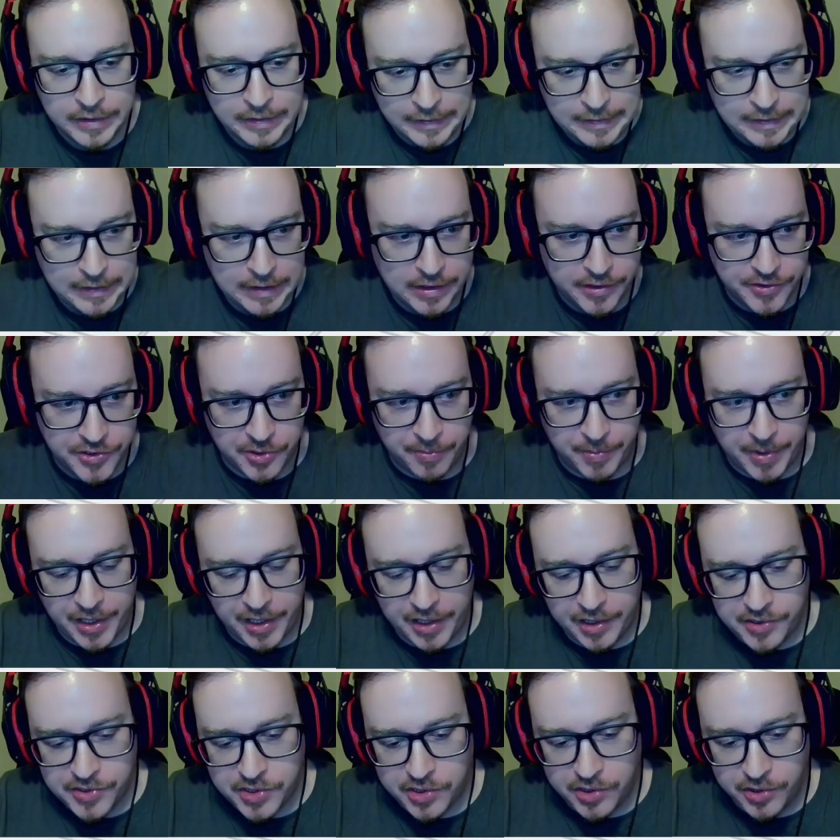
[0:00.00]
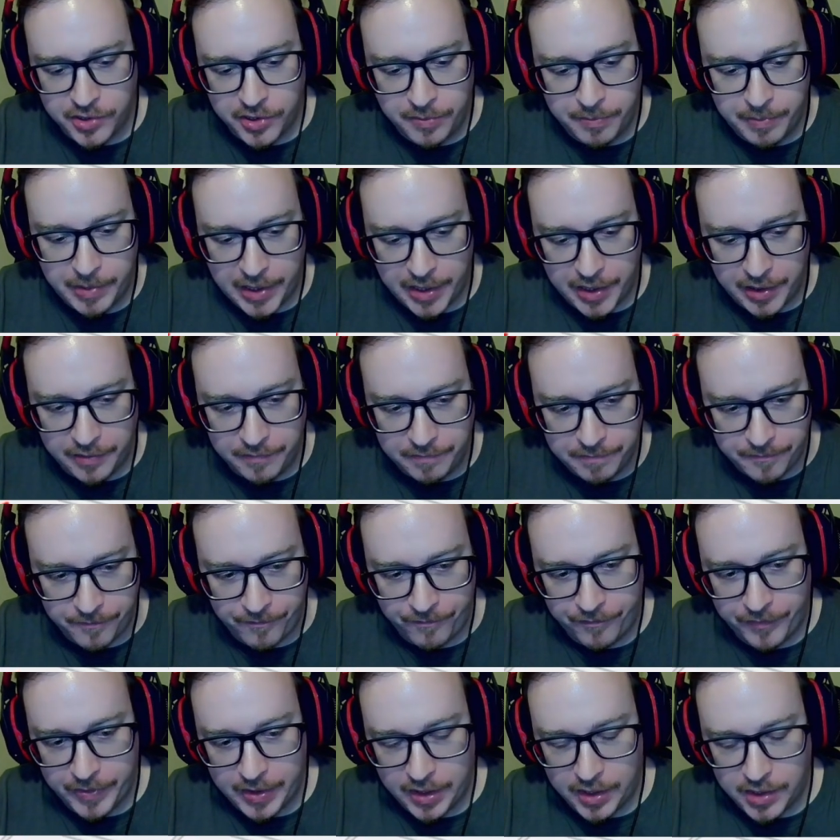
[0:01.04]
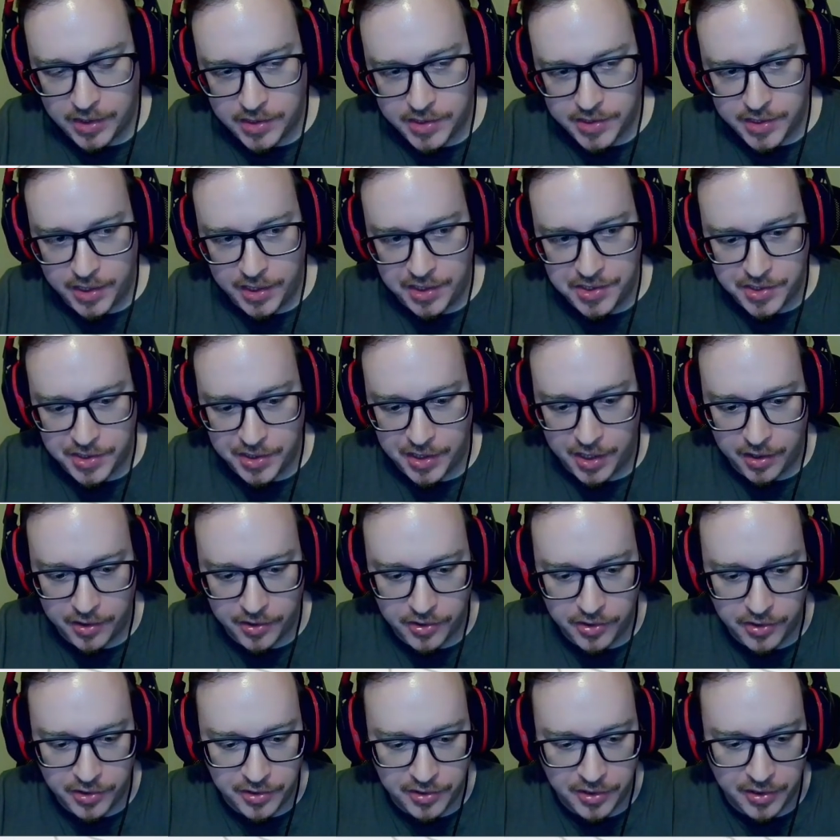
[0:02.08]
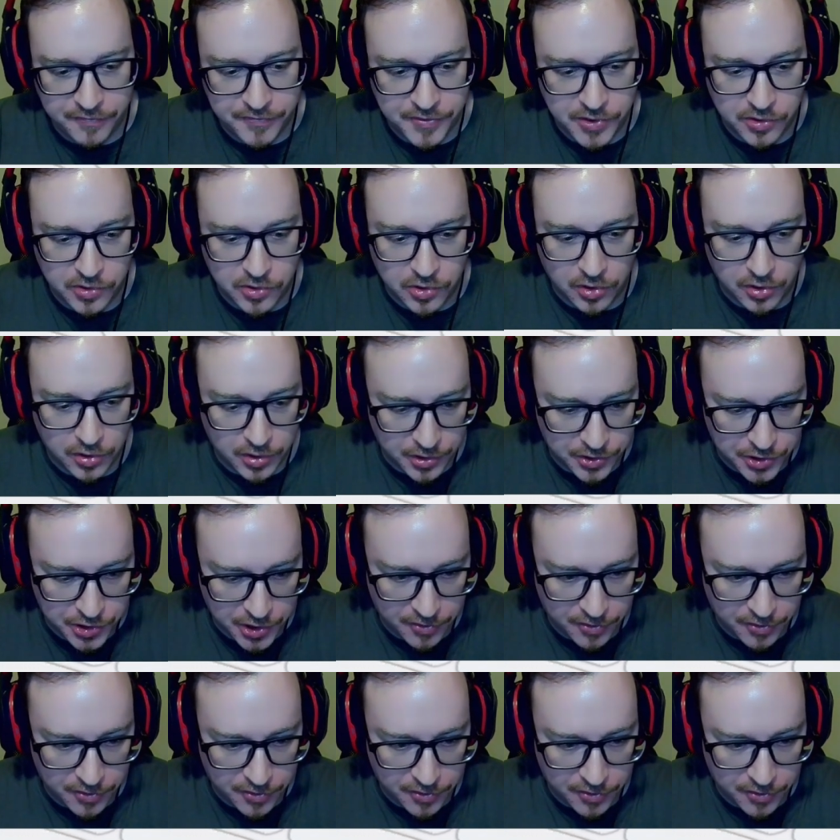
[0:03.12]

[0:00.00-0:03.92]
So my hand's good, but I decided it's not good enough to call a shove